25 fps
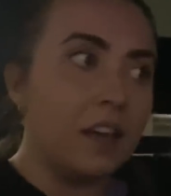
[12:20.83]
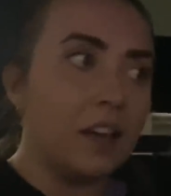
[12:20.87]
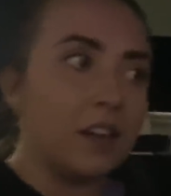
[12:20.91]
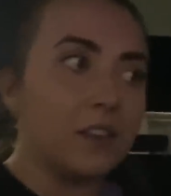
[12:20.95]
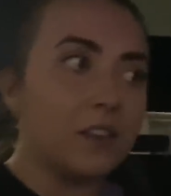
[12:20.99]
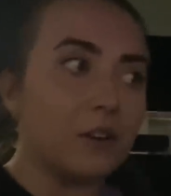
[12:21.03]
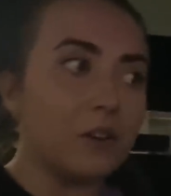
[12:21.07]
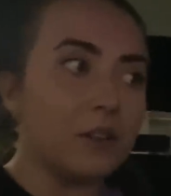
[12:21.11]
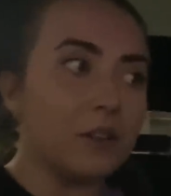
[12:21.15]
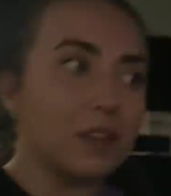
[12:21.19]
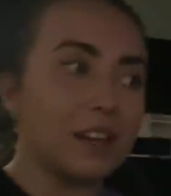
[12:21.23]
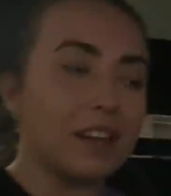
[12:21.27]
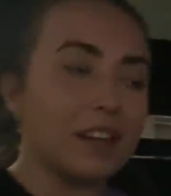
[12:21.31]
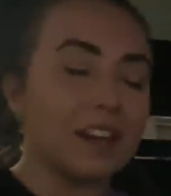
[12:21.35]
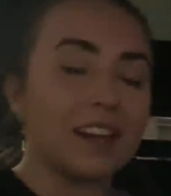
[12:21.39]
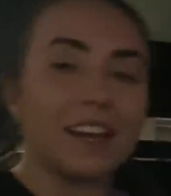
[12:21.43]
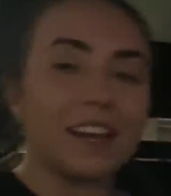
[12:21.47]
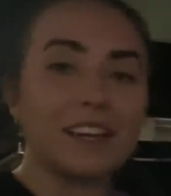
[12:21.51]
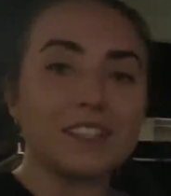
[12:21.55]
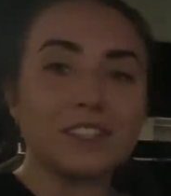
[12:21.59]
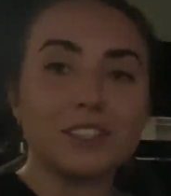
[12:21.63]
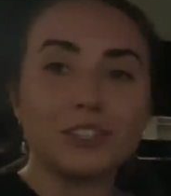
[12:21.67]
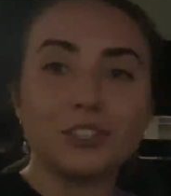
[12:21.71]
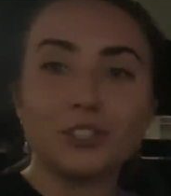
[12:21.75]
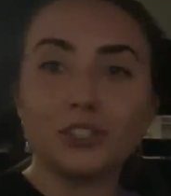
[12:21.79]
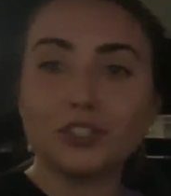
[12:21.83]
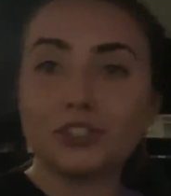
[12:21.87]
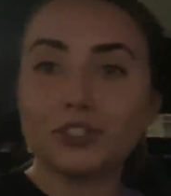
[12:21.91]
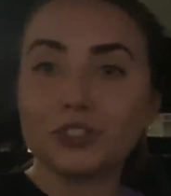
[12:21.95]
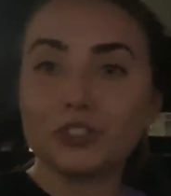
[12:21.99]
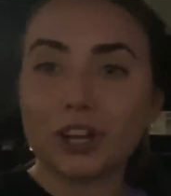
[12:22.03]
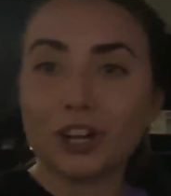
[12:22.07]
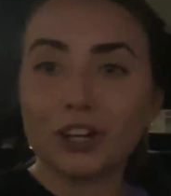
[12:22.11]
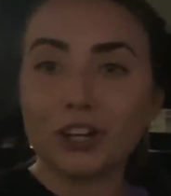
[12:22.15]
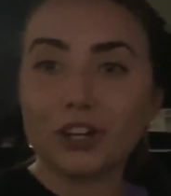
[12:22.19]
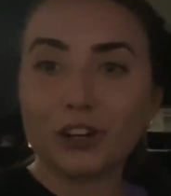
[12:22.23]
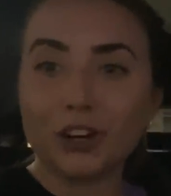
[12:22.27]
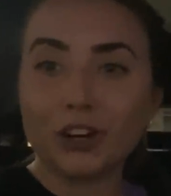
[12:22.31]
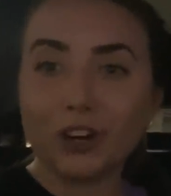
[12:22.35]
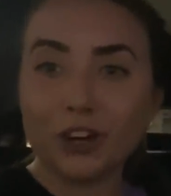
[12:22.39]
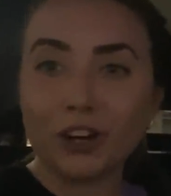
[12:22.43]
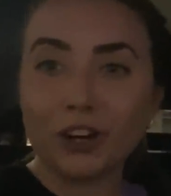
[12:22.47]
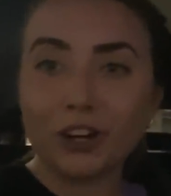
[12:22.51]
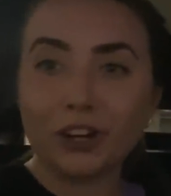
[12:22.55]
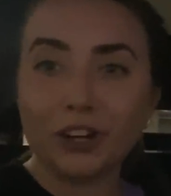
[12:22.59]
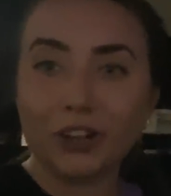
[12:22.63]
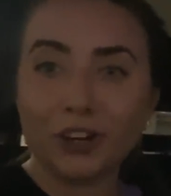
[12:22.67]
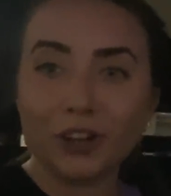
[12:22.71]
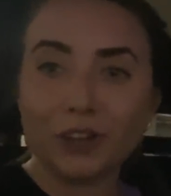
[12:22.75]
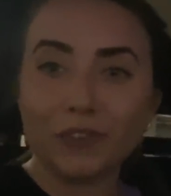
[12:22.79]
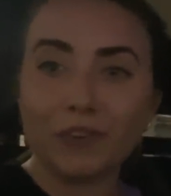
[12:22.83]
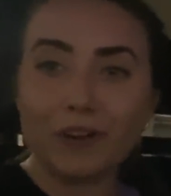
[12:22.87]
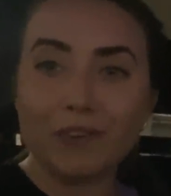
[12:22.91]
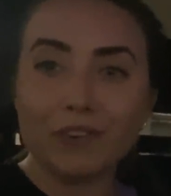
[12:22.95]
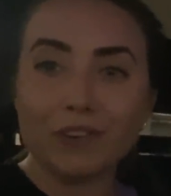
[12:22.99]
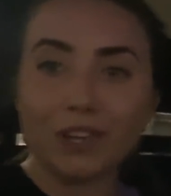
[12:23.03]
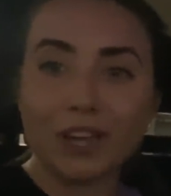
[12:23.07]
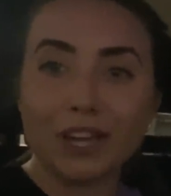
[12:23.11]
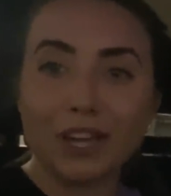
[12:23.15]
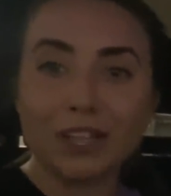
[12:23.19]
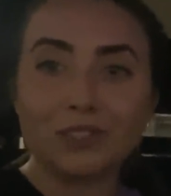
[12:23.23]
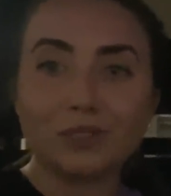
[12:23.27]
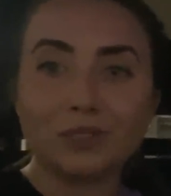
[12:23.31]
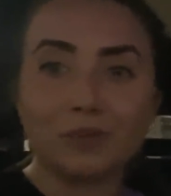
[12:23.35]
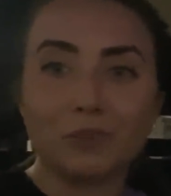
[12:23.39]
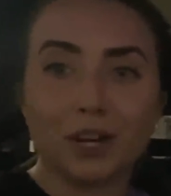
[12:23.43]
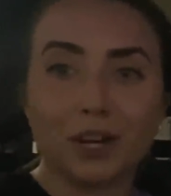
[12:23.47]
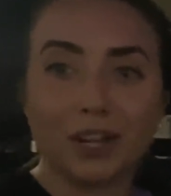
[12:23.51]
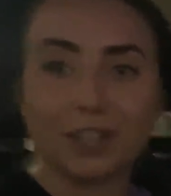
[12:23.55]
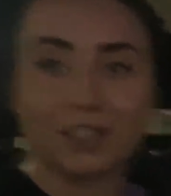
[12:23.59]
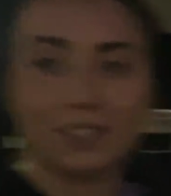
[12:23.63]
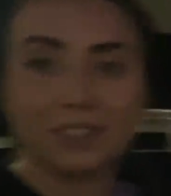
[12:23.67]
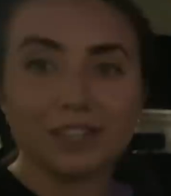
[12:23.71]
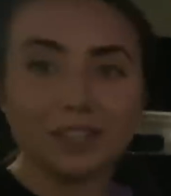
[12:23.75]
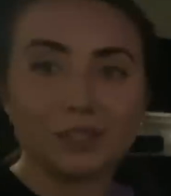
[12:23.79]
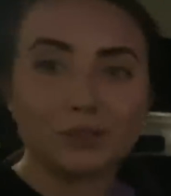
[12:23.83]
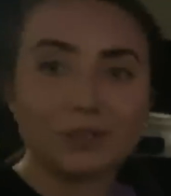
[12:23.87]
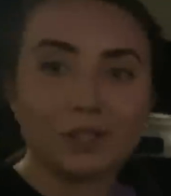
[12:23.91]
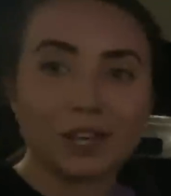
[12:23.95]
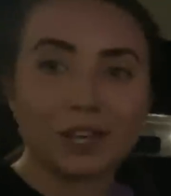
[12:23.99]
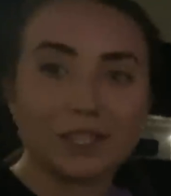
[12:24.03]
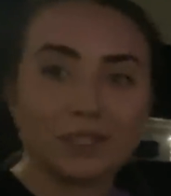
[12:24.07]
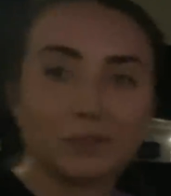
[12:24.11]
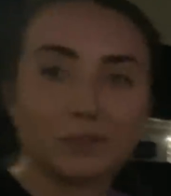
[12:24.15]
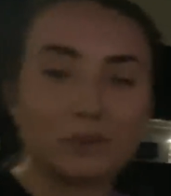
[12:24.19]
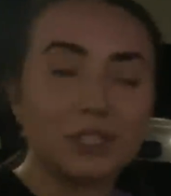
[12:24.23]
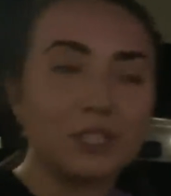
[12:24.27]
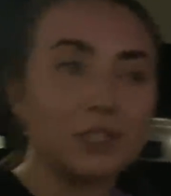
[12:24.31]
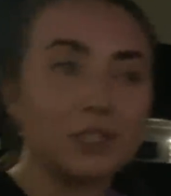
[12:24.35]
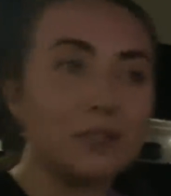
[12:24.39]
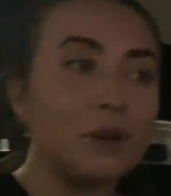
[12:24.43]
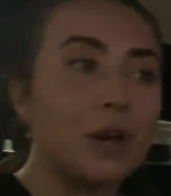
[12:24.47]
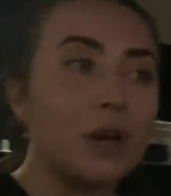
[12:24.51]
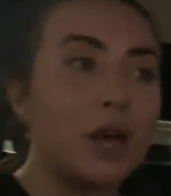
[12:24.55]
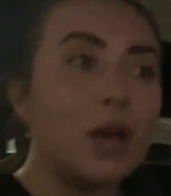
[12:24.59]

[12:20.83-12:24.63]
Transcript: The only, I guess, instructor I've never liked, so I'm not gonna say whose class I went to.